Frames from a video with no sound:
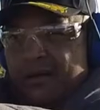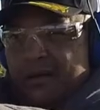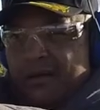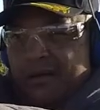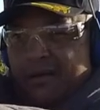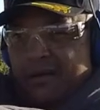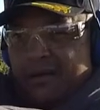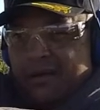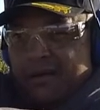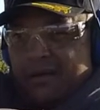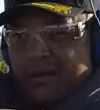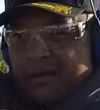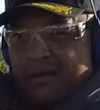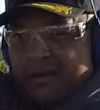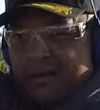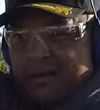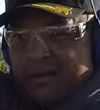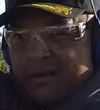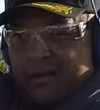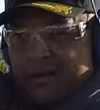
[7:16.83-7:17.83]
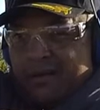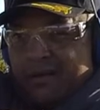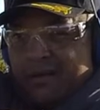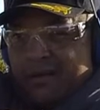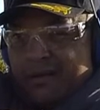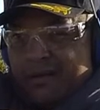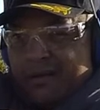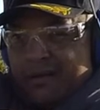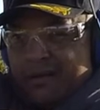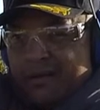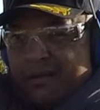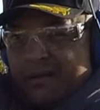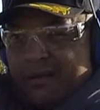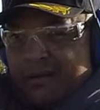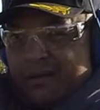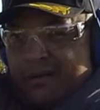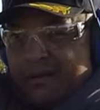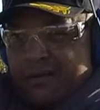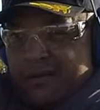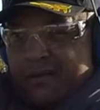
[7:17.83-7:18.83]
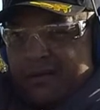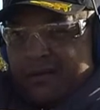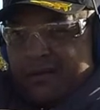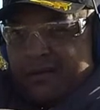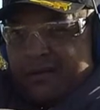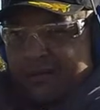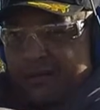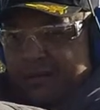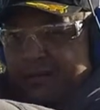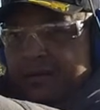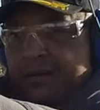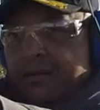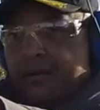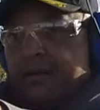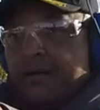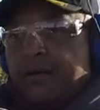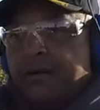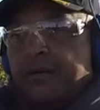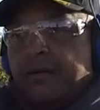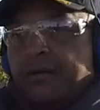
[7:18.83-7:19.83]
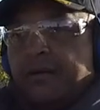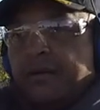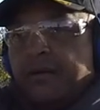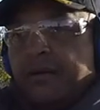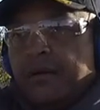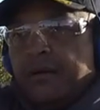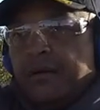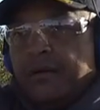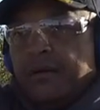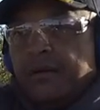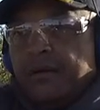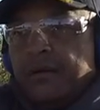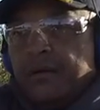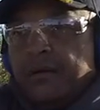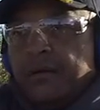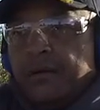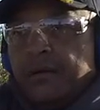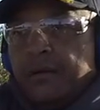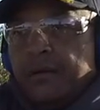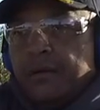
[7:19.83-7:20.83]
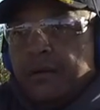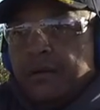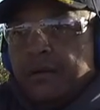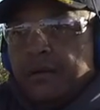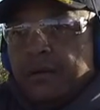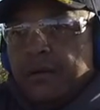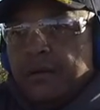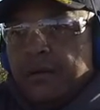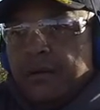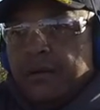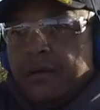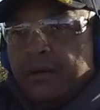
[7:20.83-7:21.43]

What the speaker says: Nothing is said.